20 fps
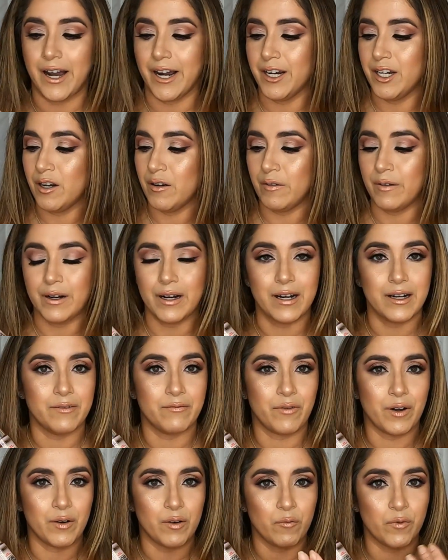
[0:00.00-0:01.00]
I
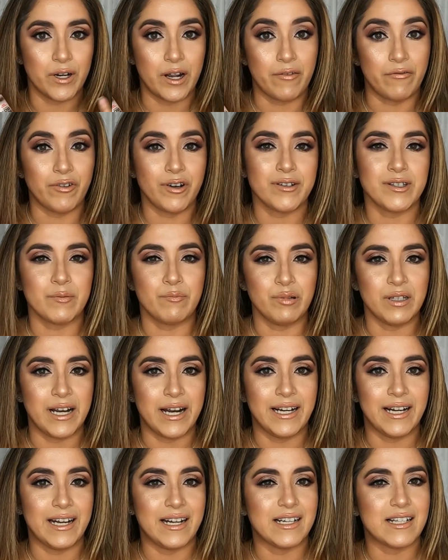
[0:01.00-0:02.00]
know when I first
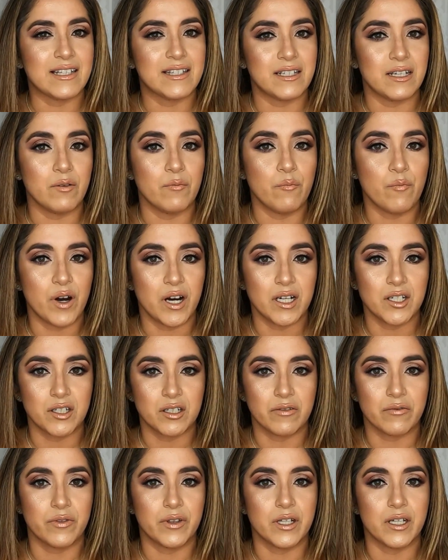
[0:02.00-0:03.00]
applied it, I didn't see
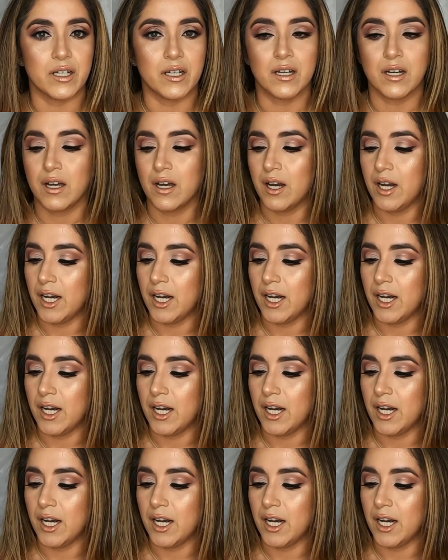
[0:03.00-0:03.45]
much of the